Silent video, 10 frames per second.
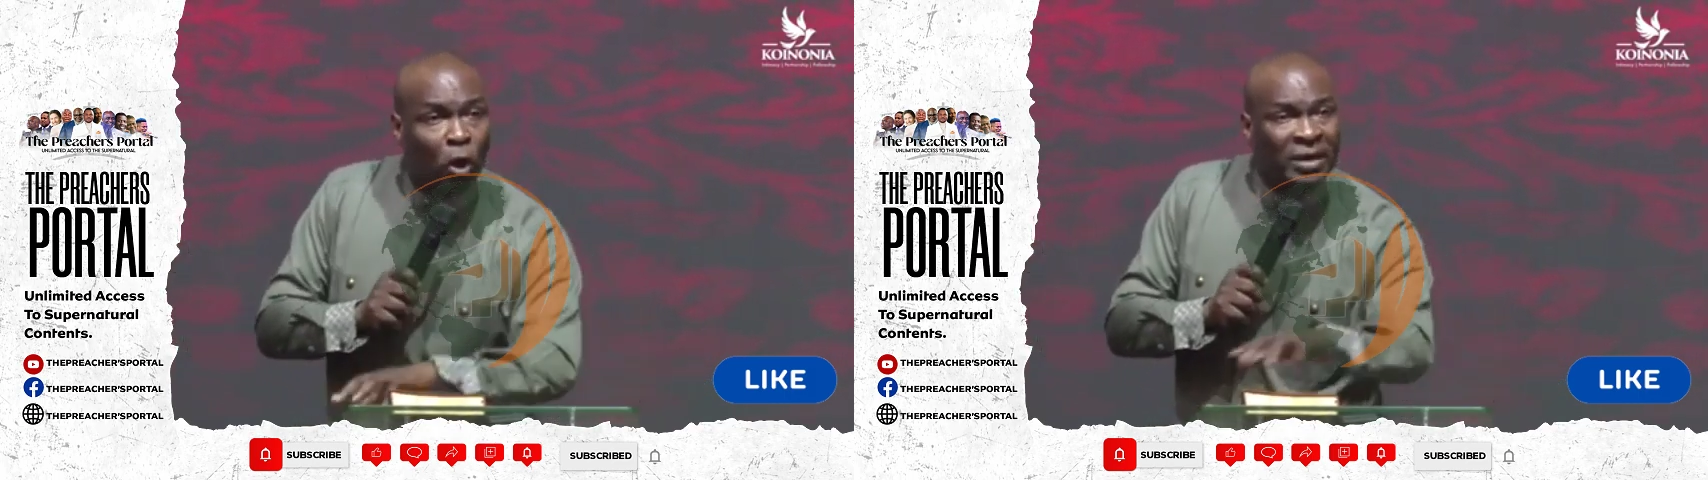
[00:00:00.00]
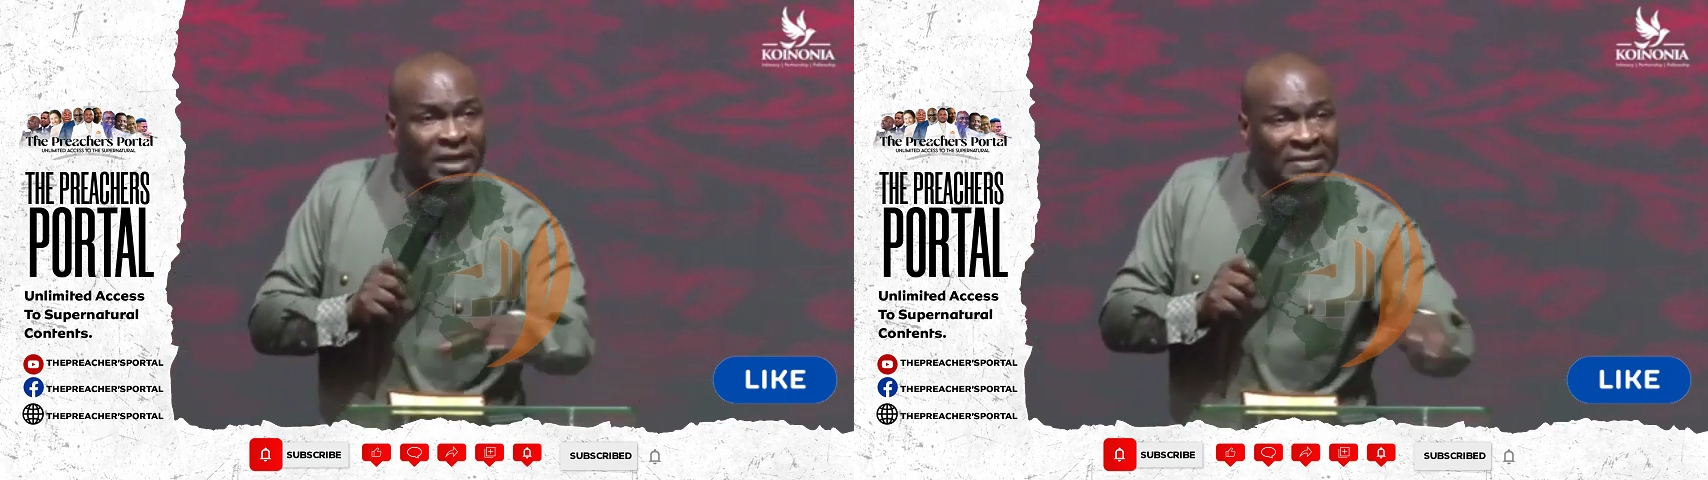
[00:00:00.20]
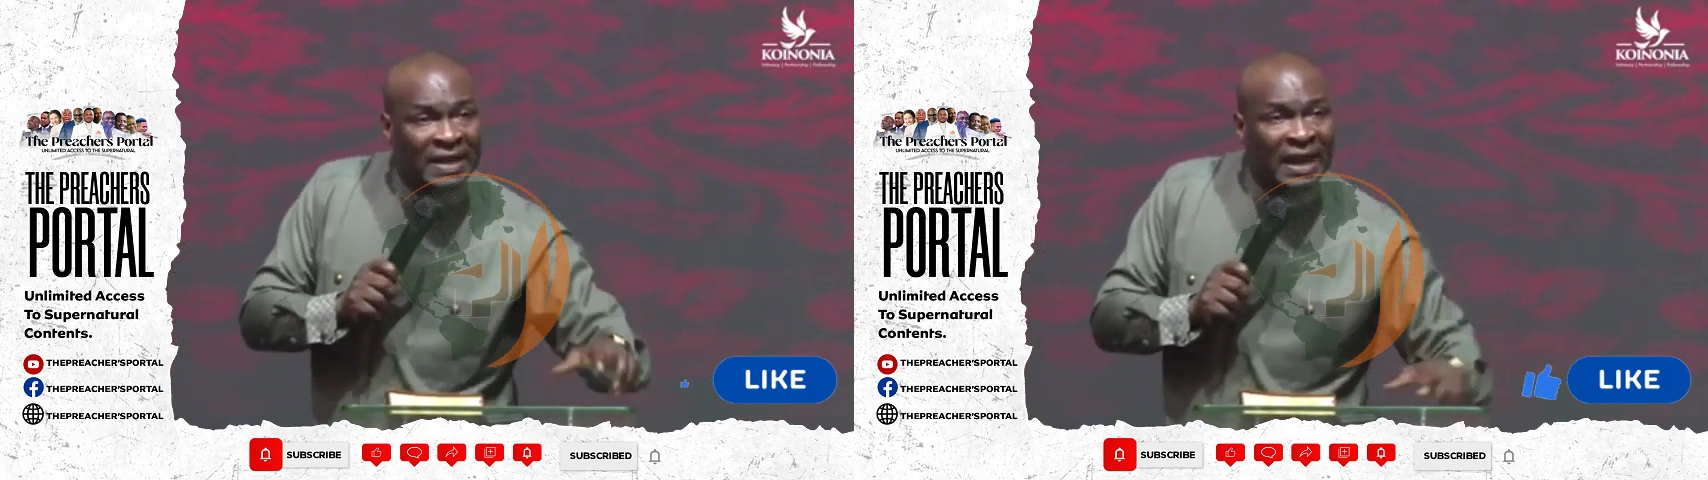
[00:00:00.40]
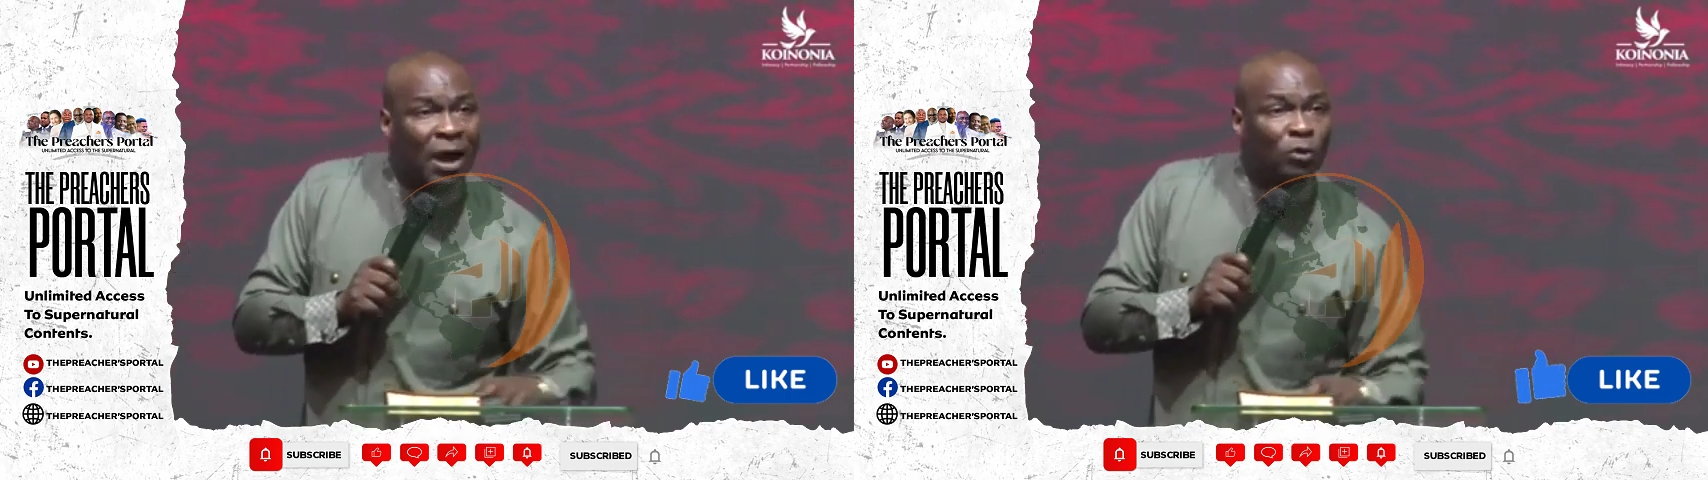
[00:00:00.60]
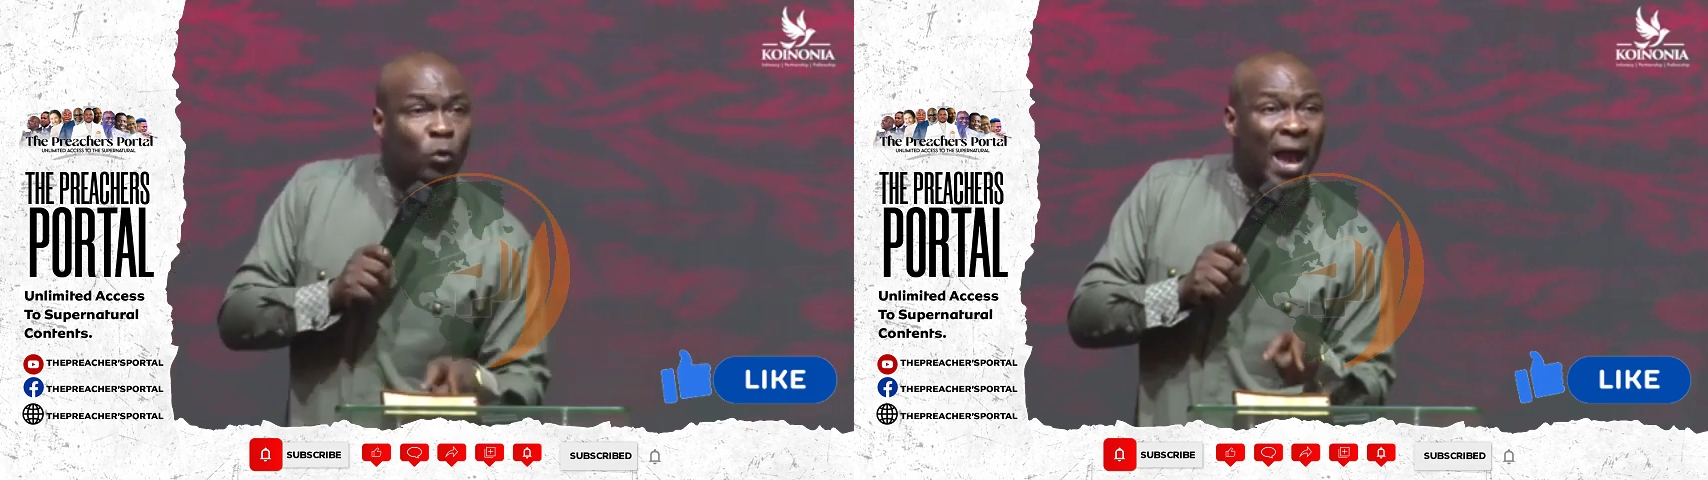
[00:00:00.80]
understand
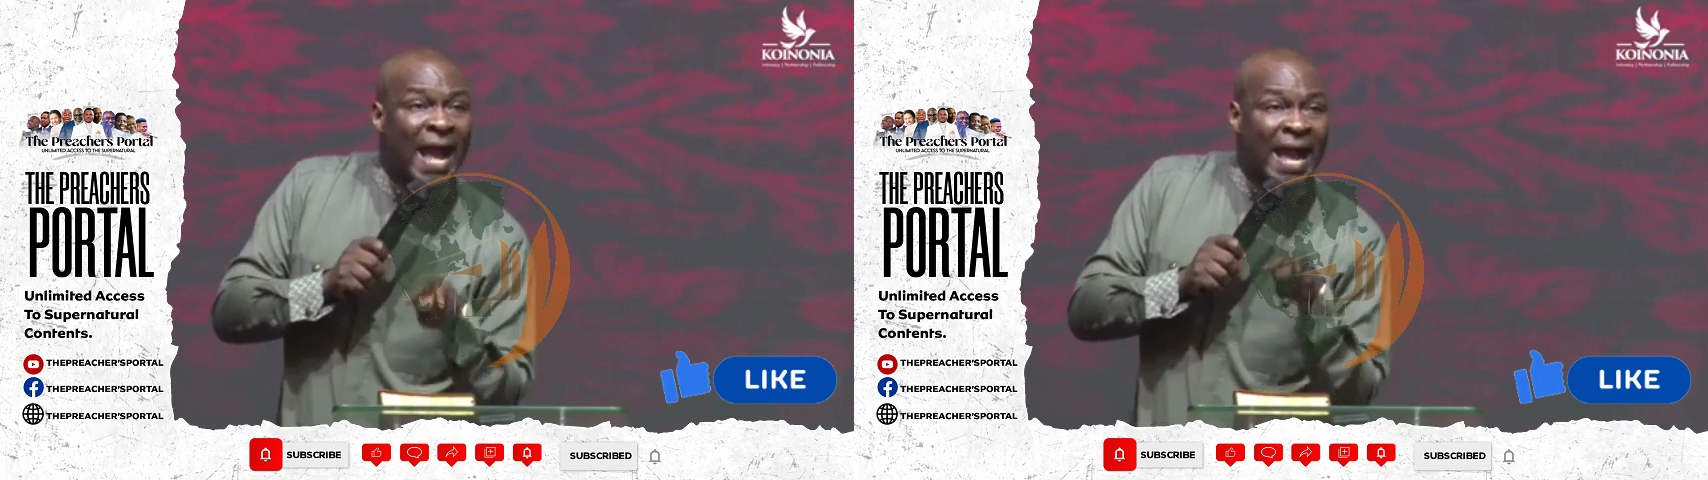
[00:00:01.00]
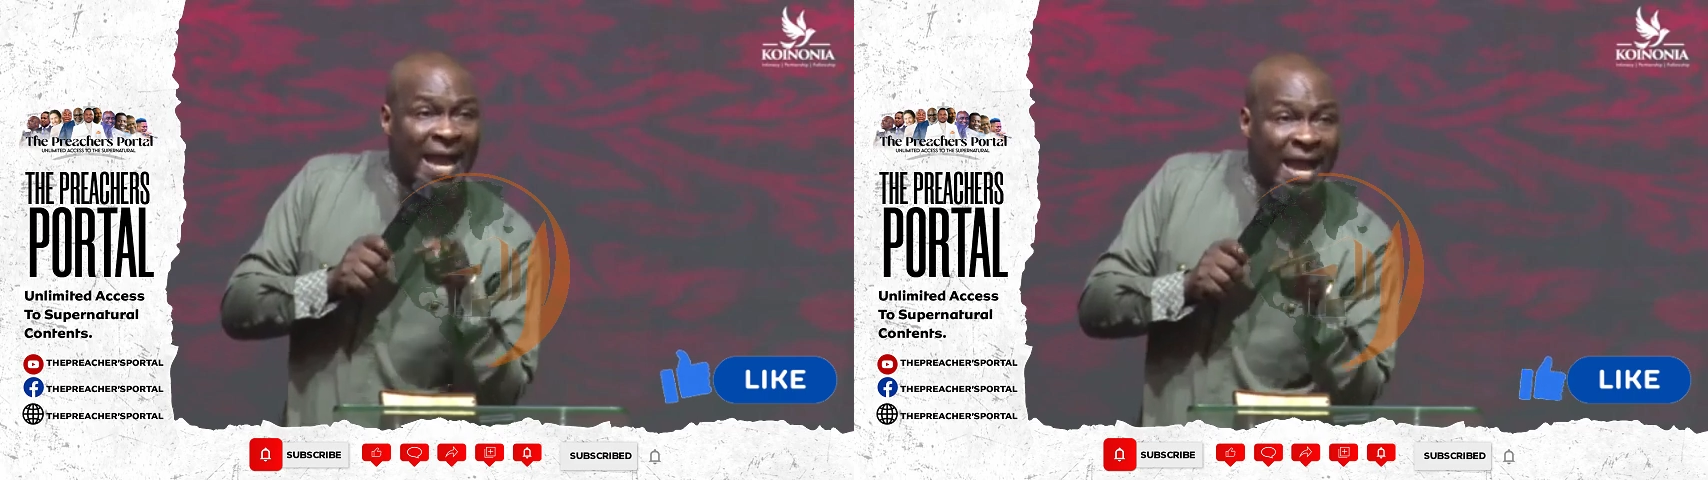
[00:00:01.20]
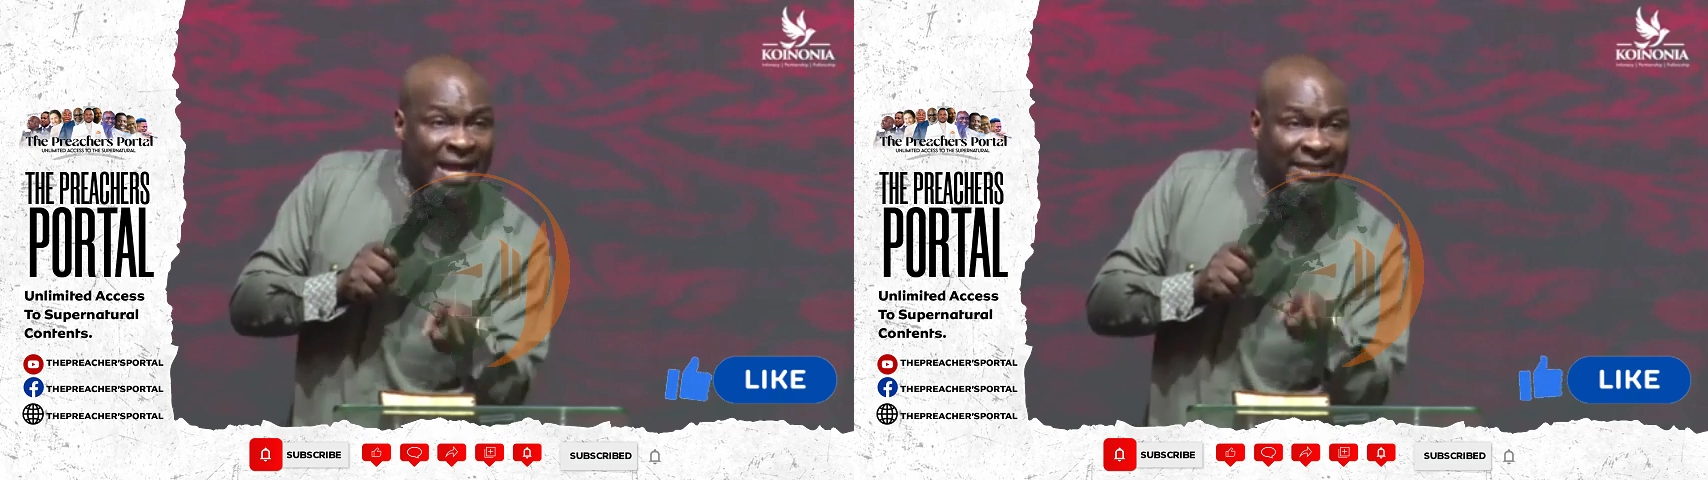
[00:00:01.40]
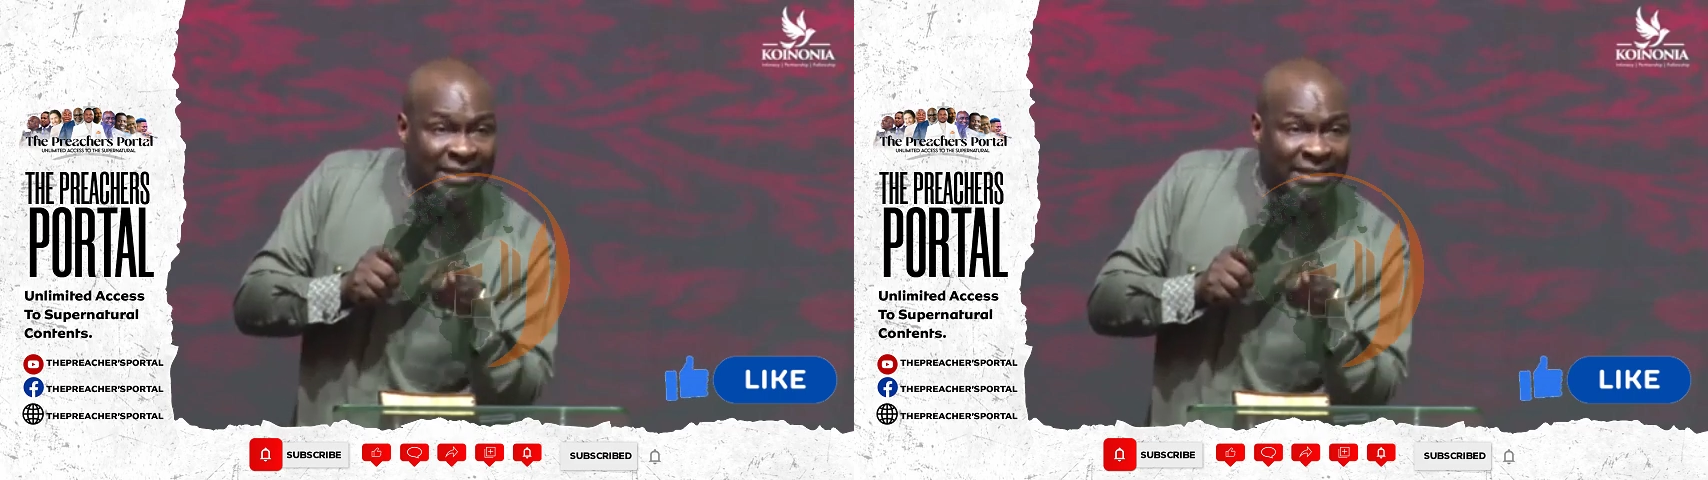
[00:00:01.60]
how to engage